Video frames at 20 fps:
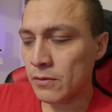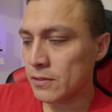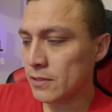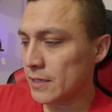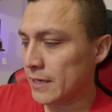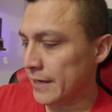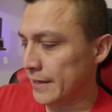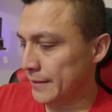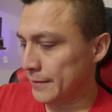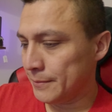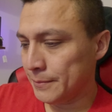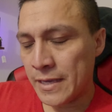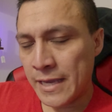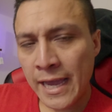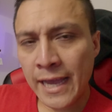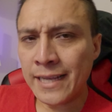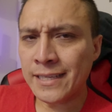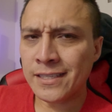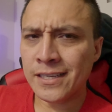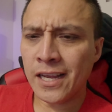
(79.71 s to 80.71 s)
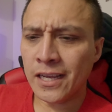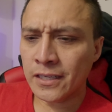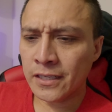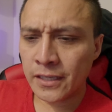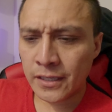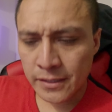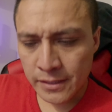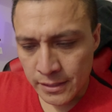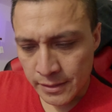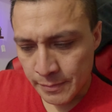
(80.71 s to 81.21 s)
I was like, yeah, it's not
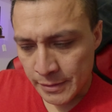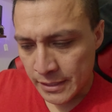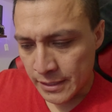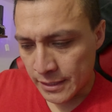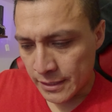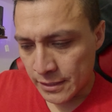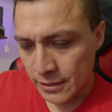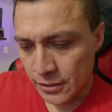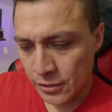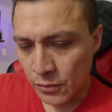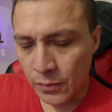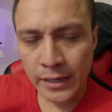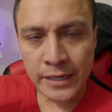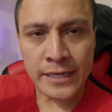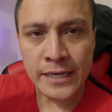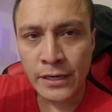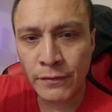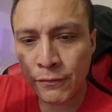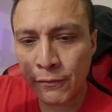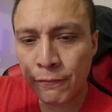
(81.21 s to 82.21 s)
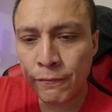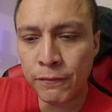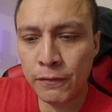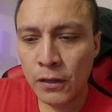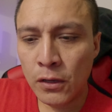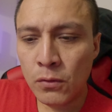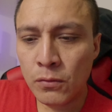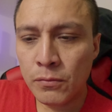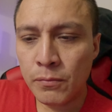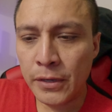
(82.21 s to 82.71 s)
good because I never
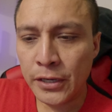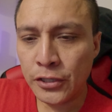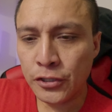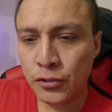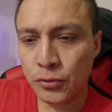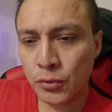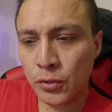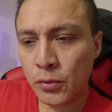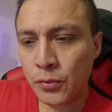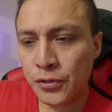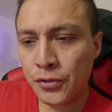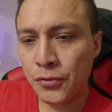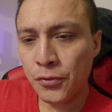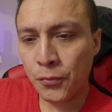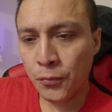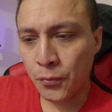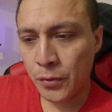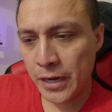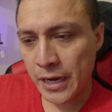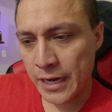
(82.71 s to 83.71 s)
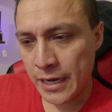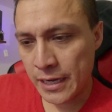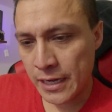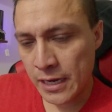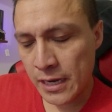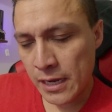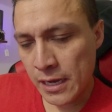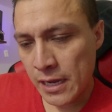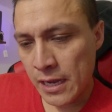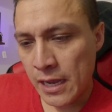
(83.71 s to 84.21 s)
flown my drone in the
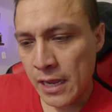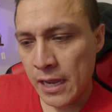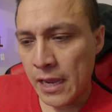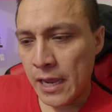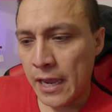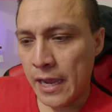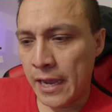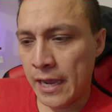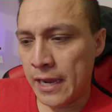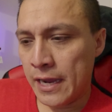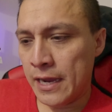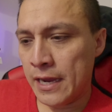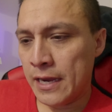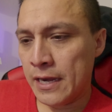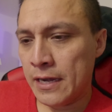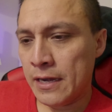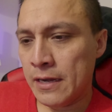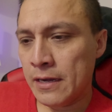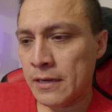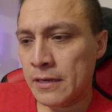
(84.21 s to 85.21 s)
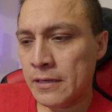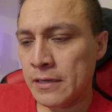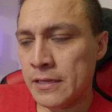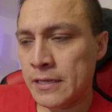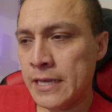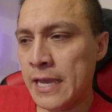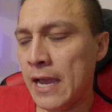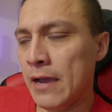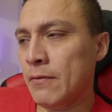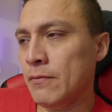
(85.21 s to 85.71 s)
rain. And
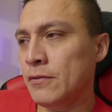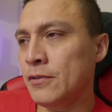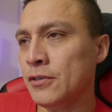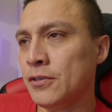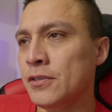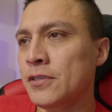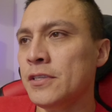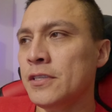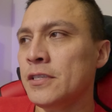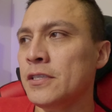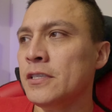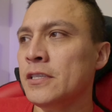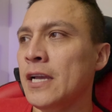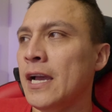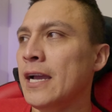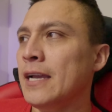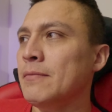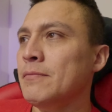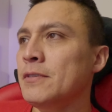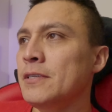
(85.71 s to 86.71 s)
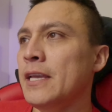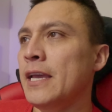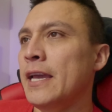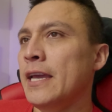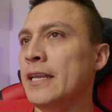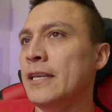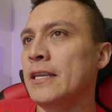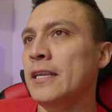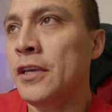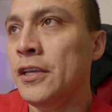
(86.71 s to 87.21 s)
yeah, there's times
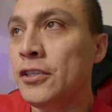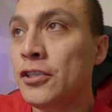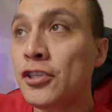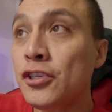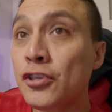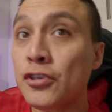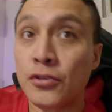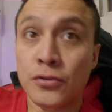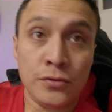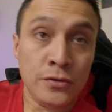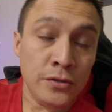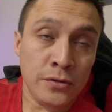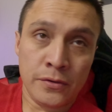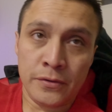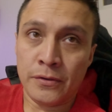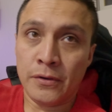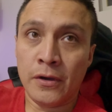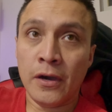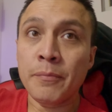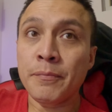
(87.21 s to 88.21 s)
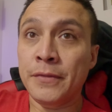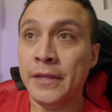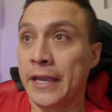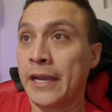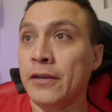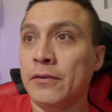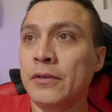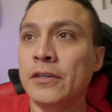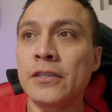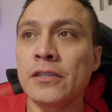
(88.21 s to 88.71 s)
that it's, up
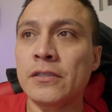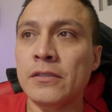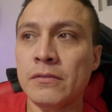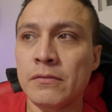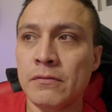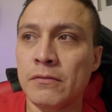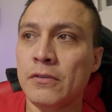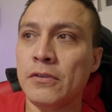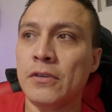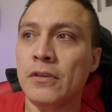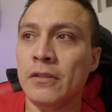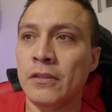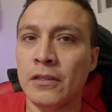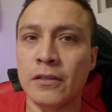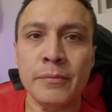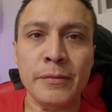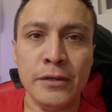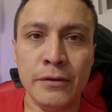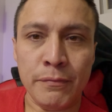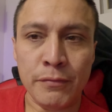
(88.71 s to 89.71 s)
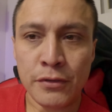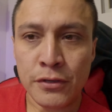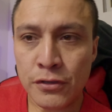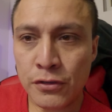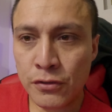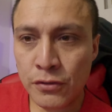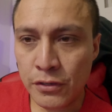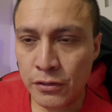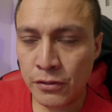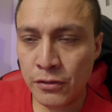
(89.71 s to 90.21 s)
there, it's a little bit of
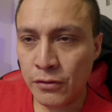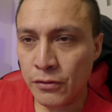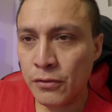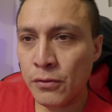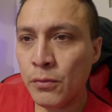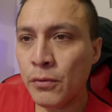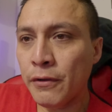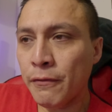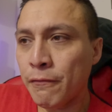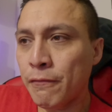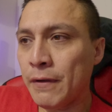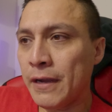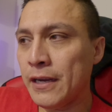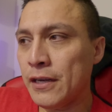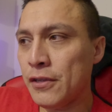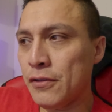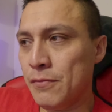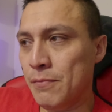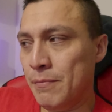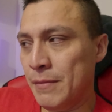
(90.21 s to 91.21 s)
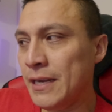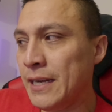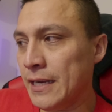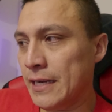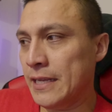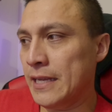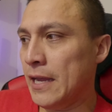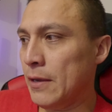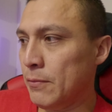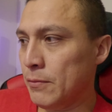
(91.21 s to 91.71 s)
heat, you would find
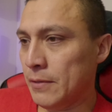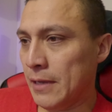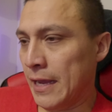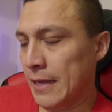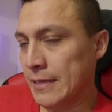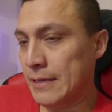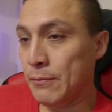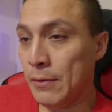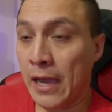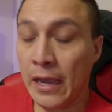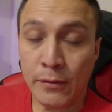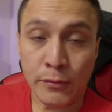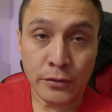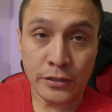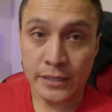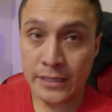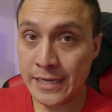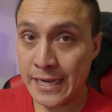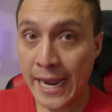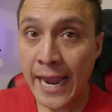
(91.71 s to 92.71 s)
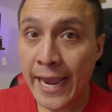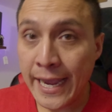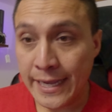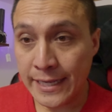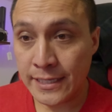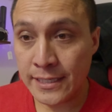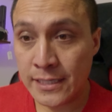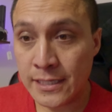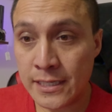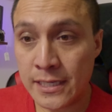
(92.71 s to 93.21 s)
humidity, I would
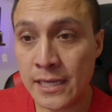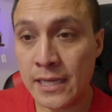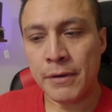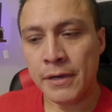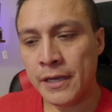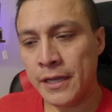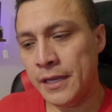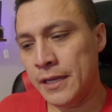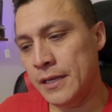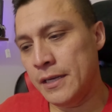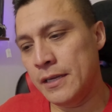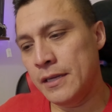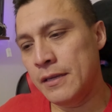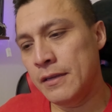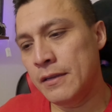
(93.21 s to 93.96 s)
guess, but